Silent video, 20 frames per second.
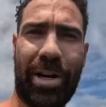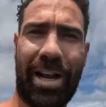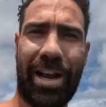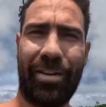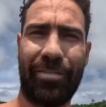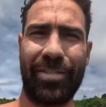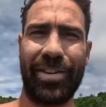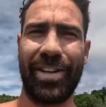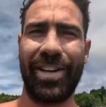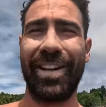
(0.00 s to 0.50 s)
gonna
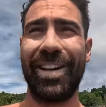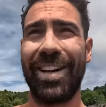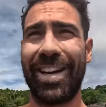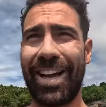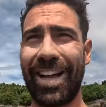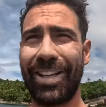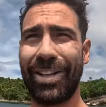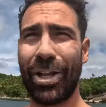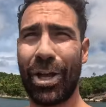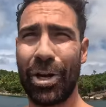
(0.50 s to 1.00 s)
have to
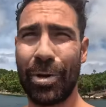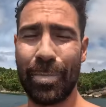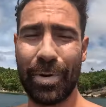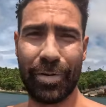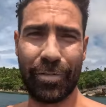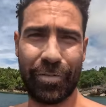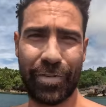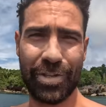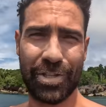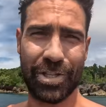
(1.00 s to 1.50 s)
unload a bit
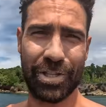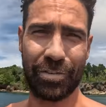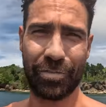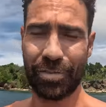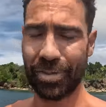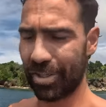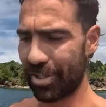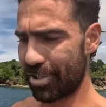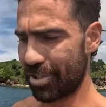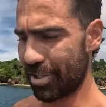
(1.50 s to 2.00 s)
of fish to the
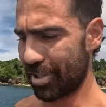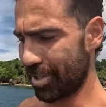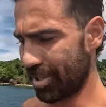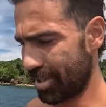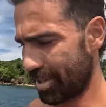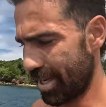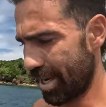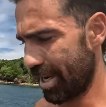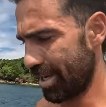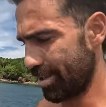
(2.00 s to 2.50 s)
village at this
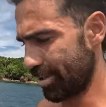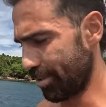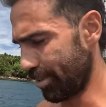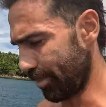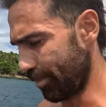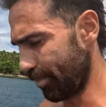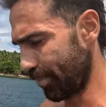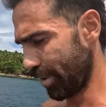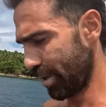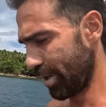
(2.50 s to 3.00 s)
stage,
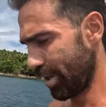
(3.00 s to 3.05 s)
or